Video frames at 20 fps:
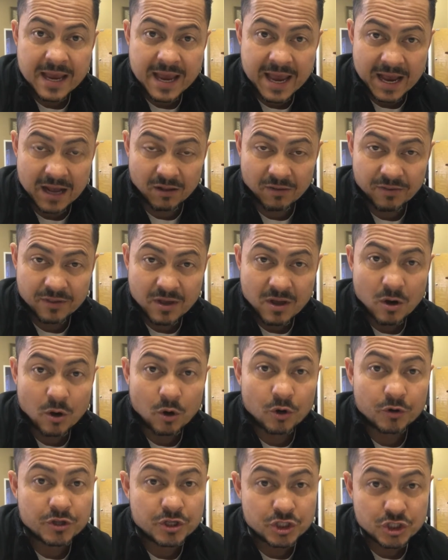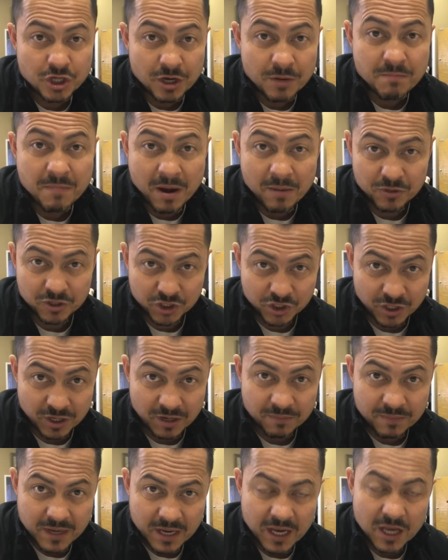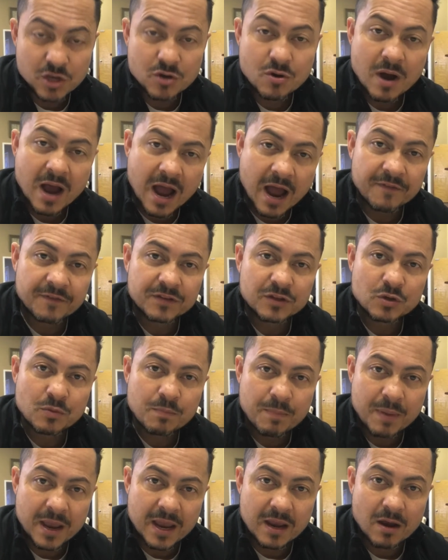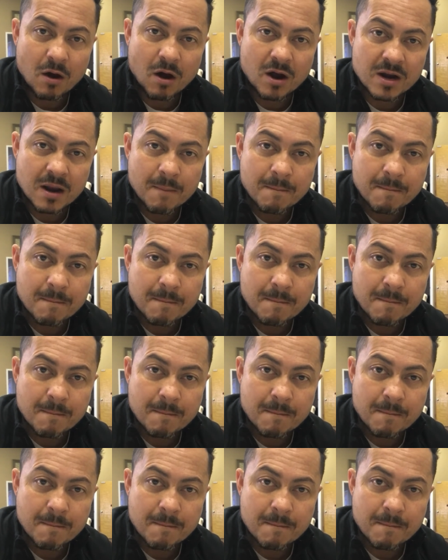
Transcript: health or the gym membership, and you have to pay on a